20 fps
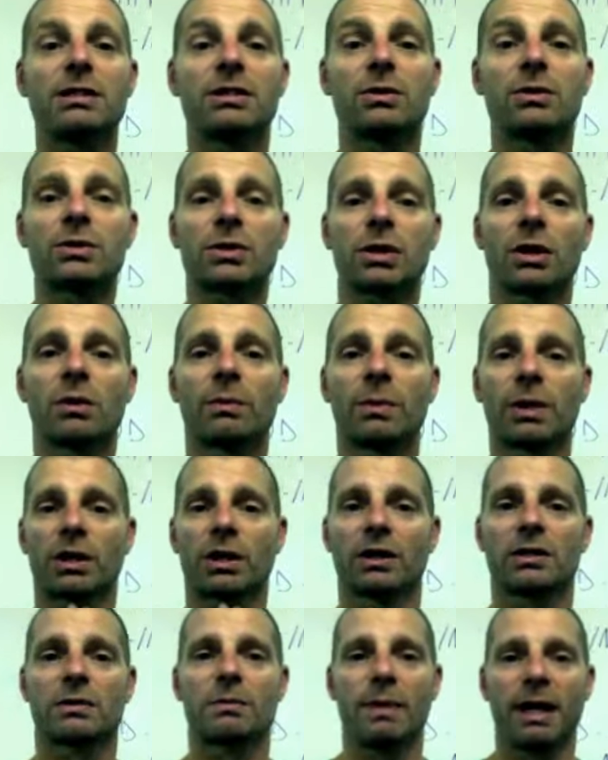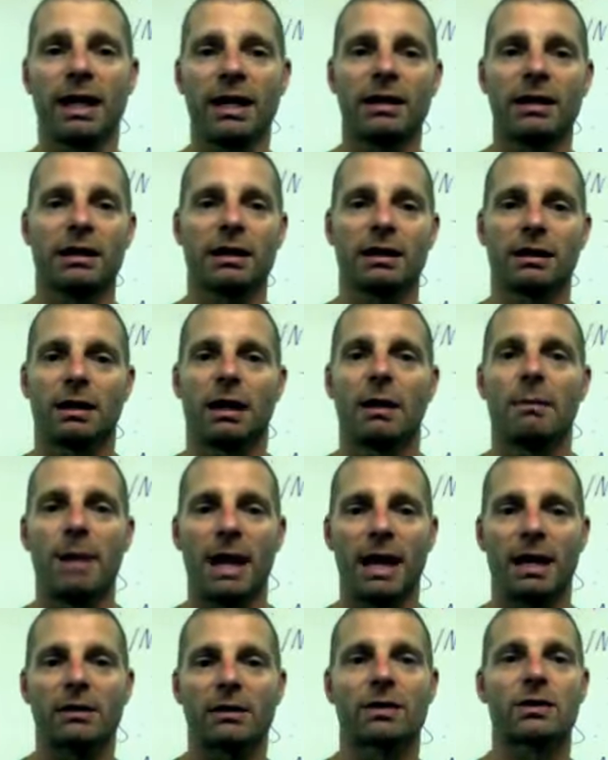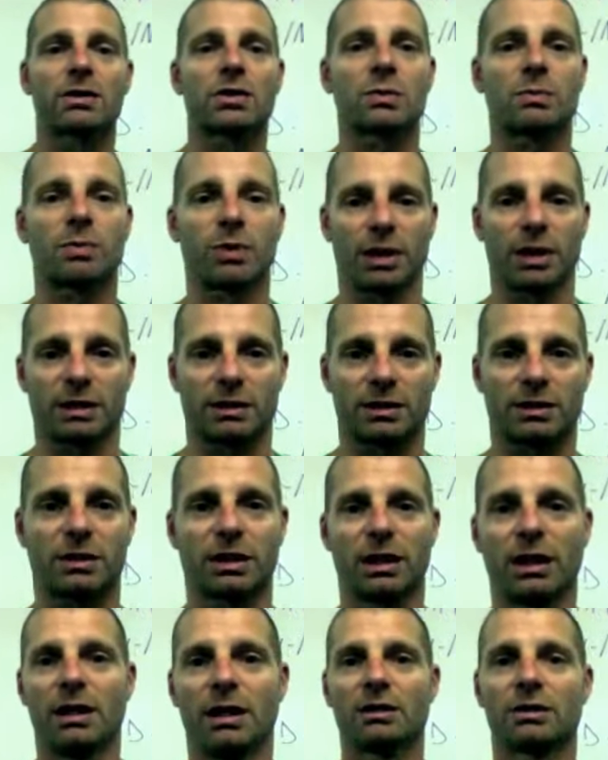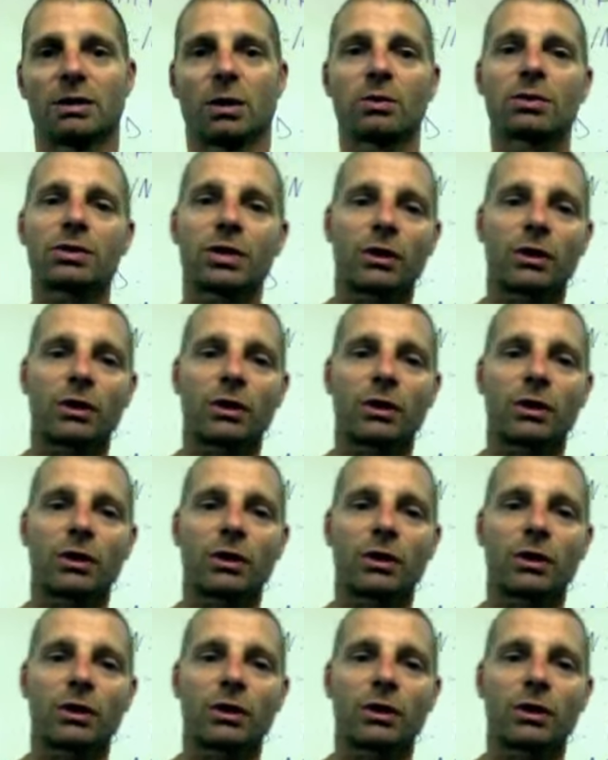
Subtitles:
please do so, because make it about the sprints.